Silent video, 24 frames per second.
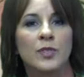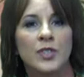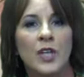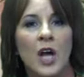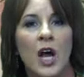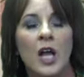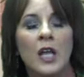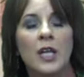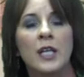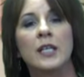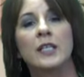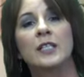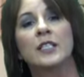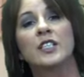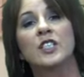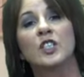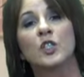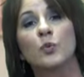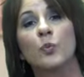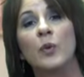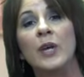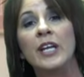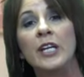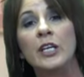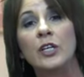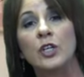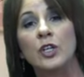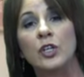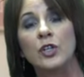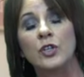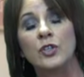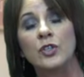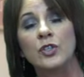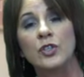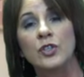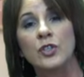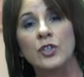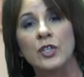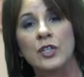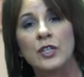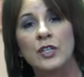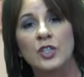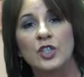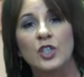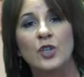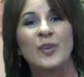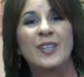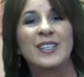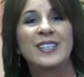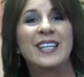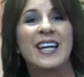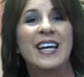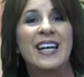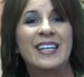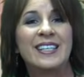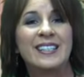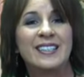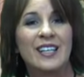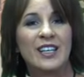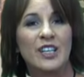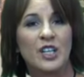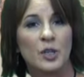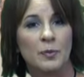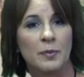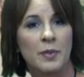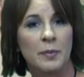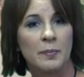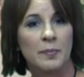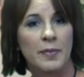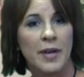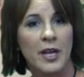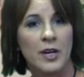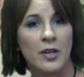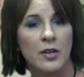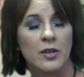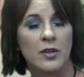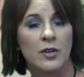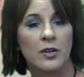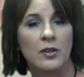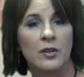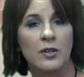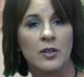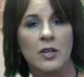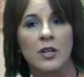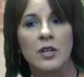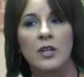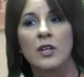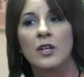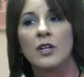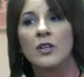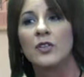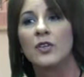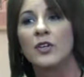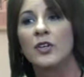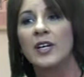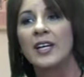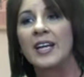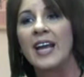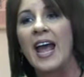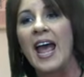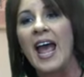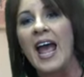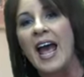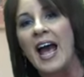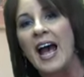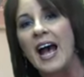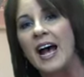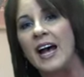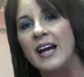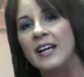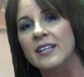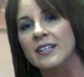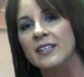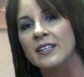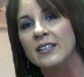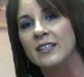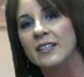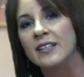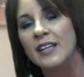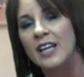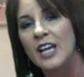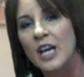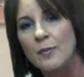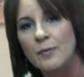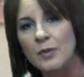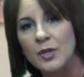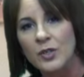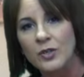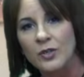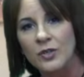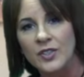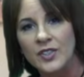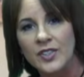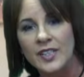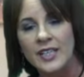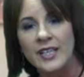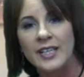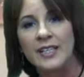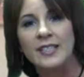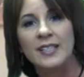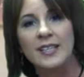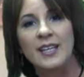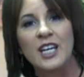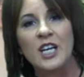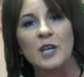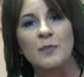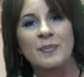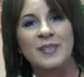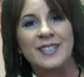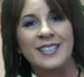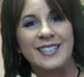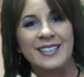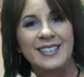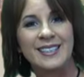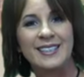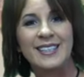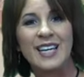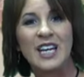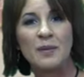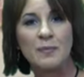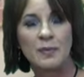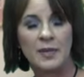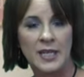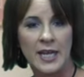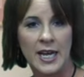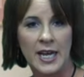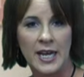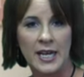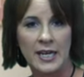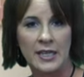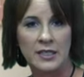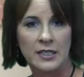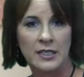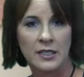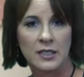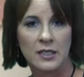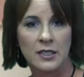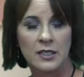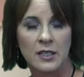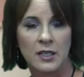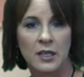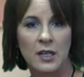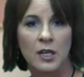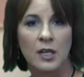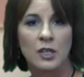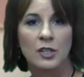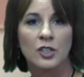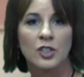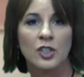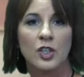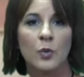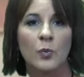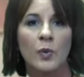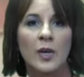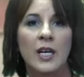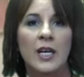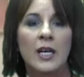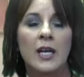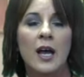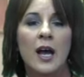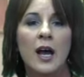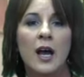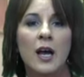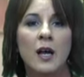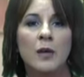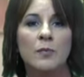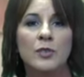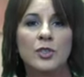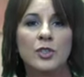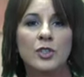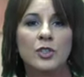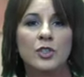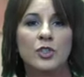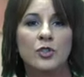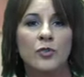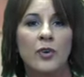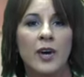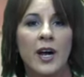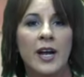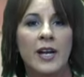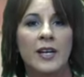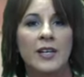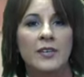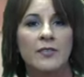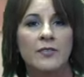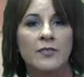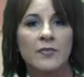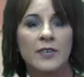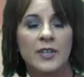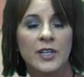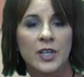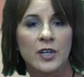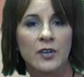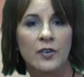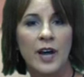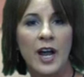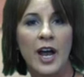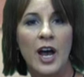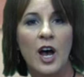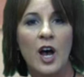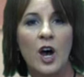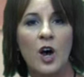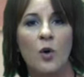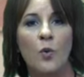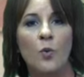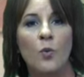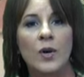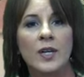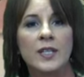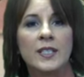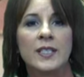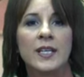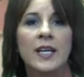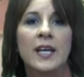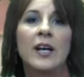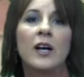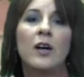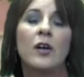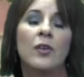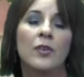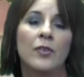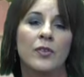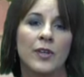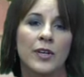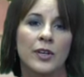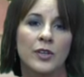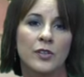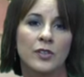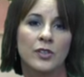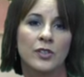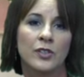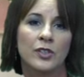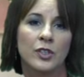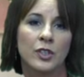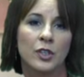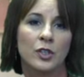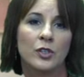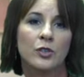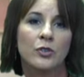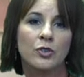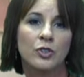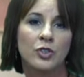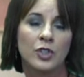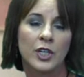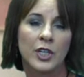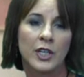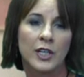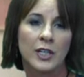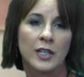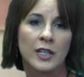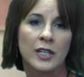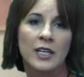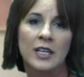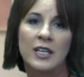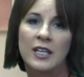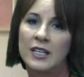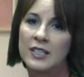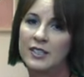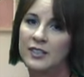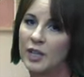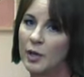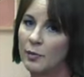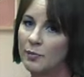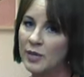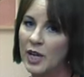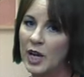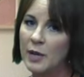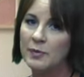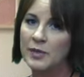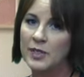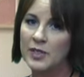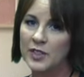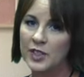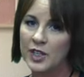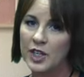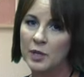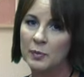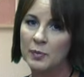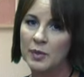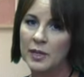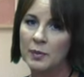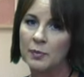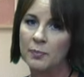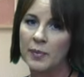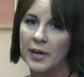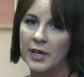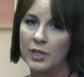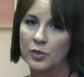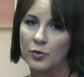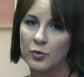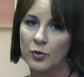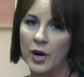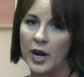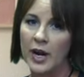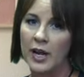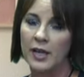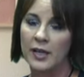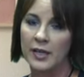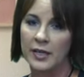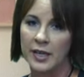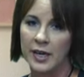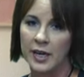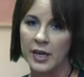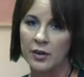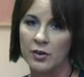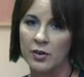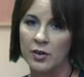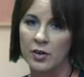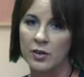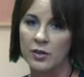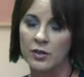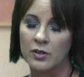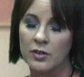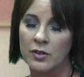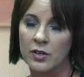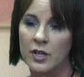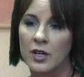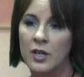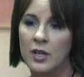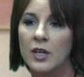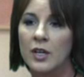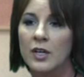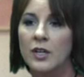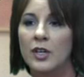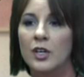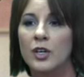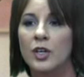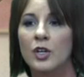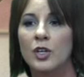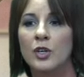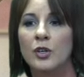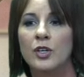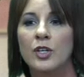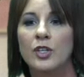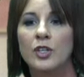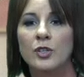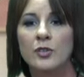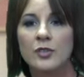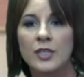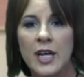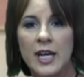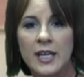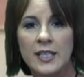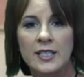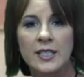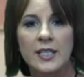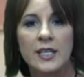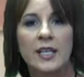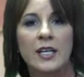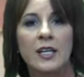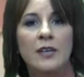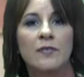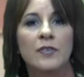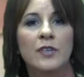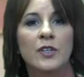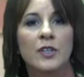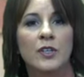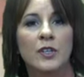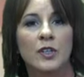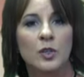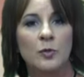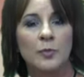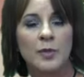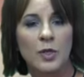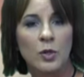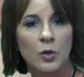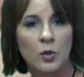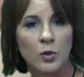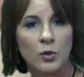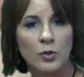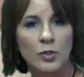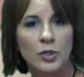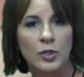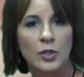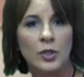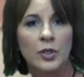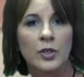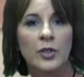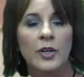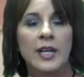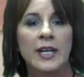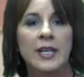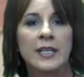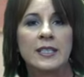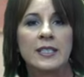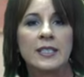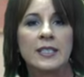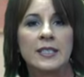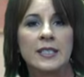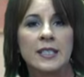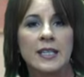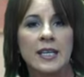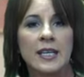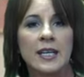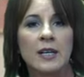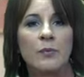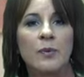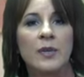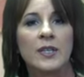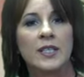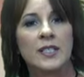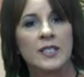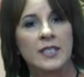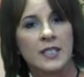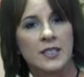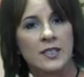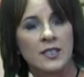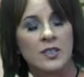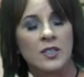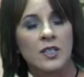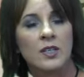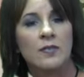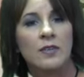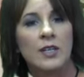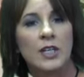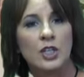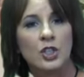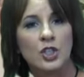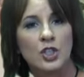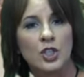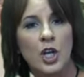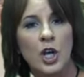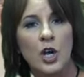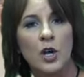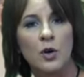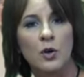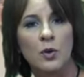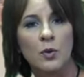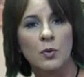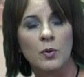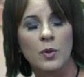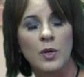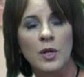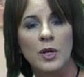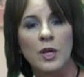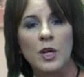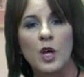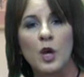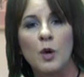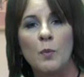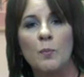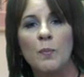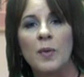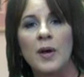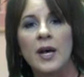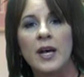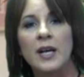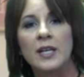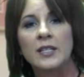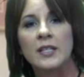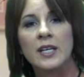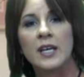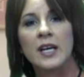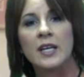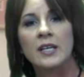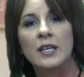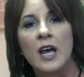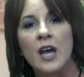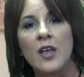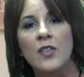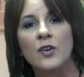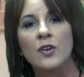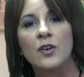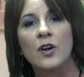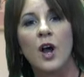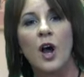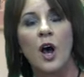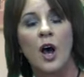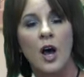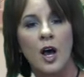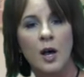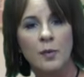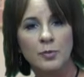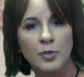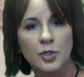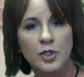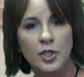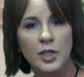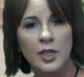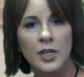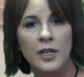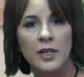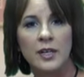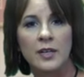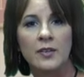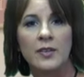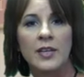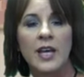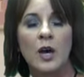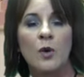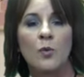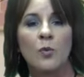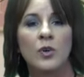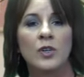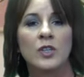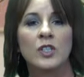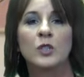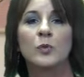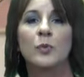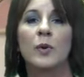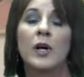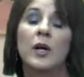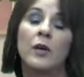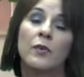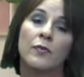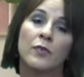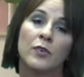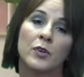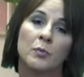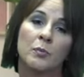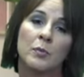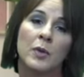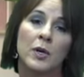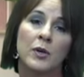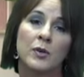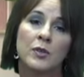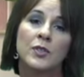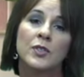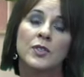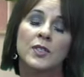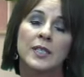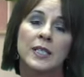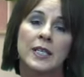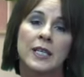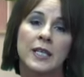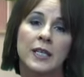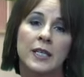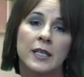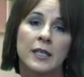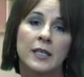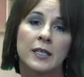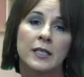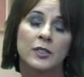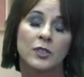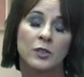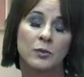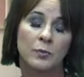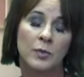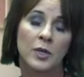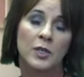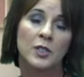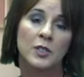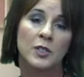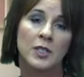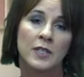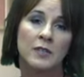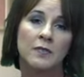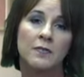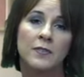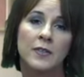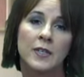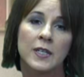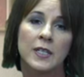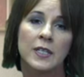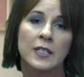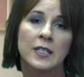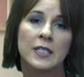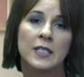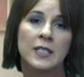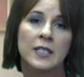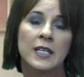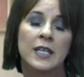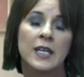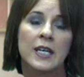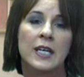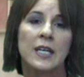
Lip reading: solids, sweeteners, so it tastes a little bit better. They're going to add chemicals in to keep it stabilized. So when it comes to trying to figure out what's a healthier solution, sometimes it's going to be by trial and error. You know, you could do testing if they're a little bit older and see what the sensitivities show. But another option that works well for most kids or most infants